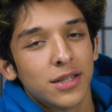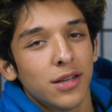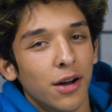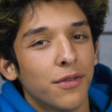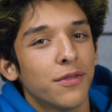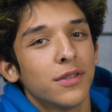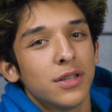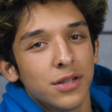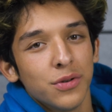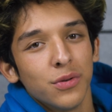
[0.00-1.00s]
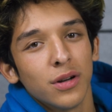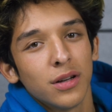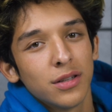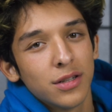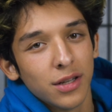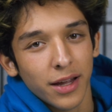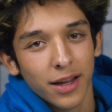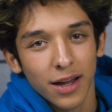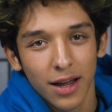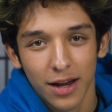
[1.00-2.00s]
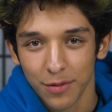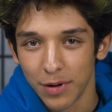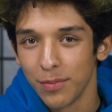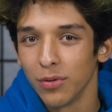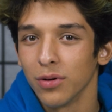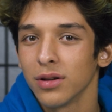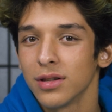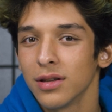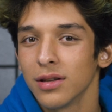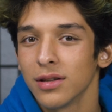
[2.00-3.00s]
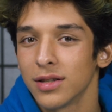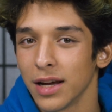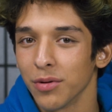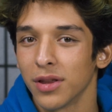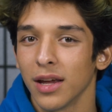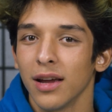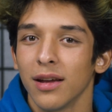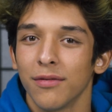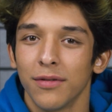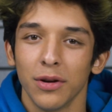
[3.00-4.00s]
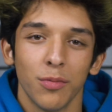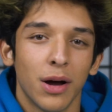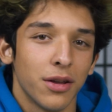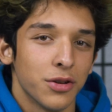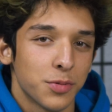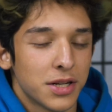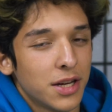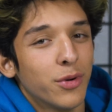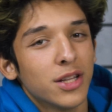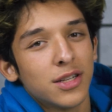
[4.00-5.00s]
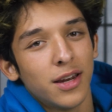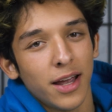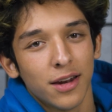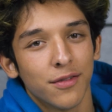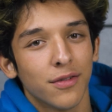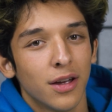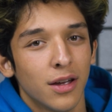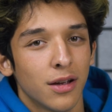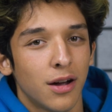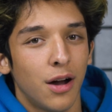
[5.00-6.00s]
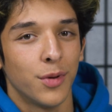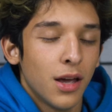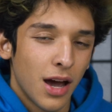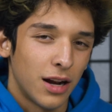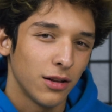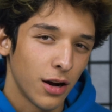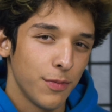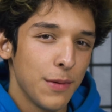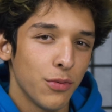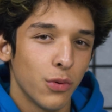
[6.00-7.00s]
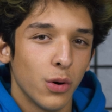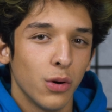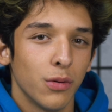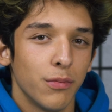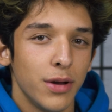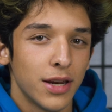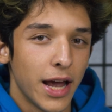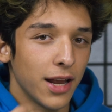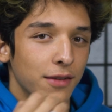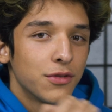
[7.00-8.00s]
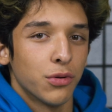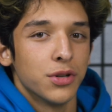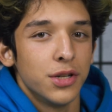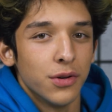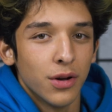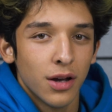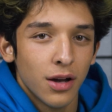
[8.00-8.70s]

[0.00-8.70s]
tough to hear people say what they feel about you, especially when it's a negative comment. And a lot of people will be negative towards you